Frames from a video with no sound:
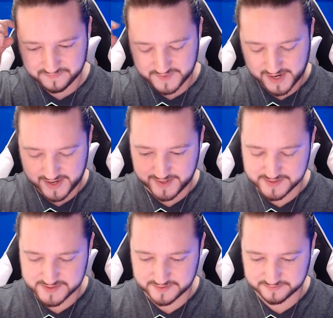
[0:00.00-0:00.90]

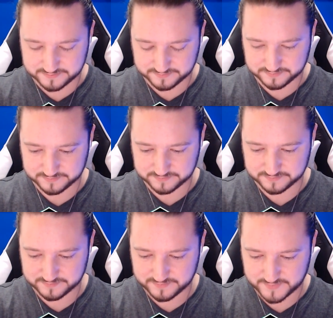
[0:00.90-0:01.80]
Nice.
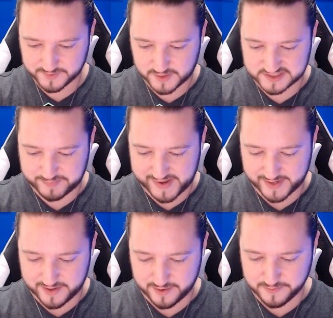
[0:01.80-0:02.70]
I'll just
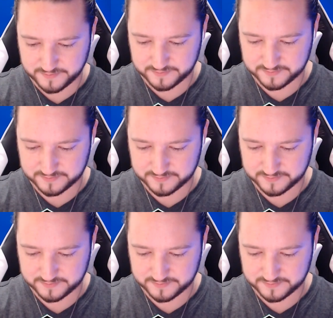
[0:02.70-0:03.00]
back here.